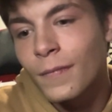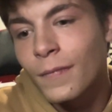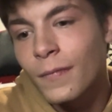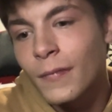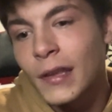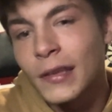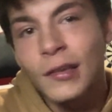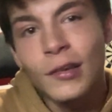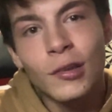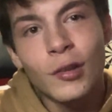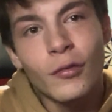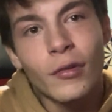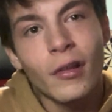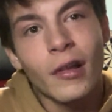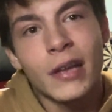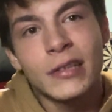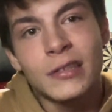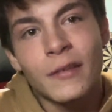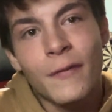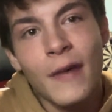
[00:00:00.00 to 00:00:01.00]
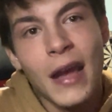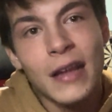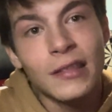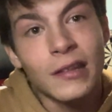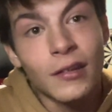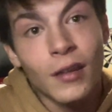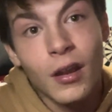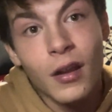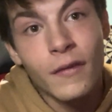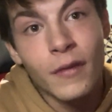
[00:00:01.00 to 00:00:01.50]
Until you realize the fact
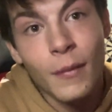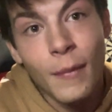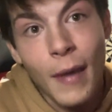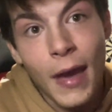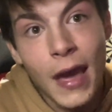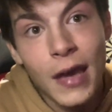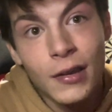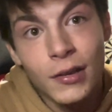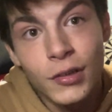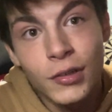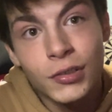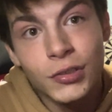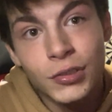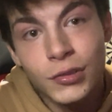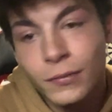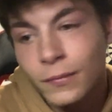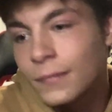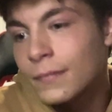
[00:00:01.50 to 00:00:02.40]
that none of it matters.